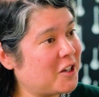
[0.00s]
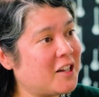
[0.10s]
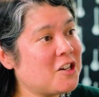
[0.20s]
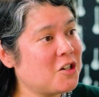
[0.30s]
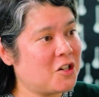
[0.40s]

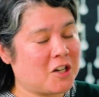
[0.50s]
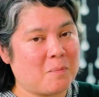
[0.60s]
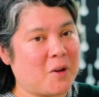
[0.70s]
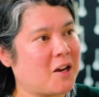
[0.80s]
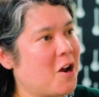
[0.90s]

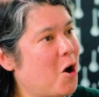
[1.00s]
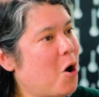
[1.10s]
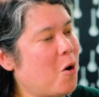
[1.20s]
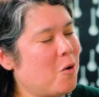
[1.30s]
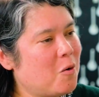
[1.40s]
relationship, like
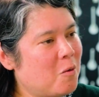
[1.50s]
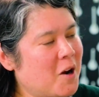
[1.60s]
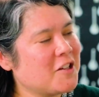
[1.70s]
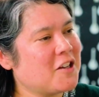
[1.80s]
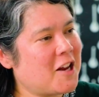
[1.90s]

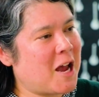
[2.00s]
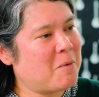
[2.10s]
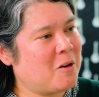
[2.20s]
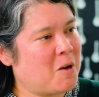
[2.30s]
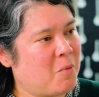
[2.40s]
what is going to
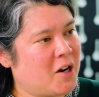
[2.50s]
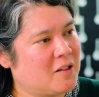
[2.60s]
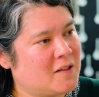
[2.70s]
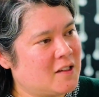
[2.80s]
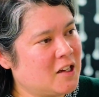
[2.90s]
happen to my
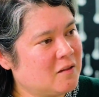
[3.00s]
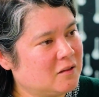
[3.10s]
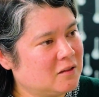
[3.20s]
pregnancy?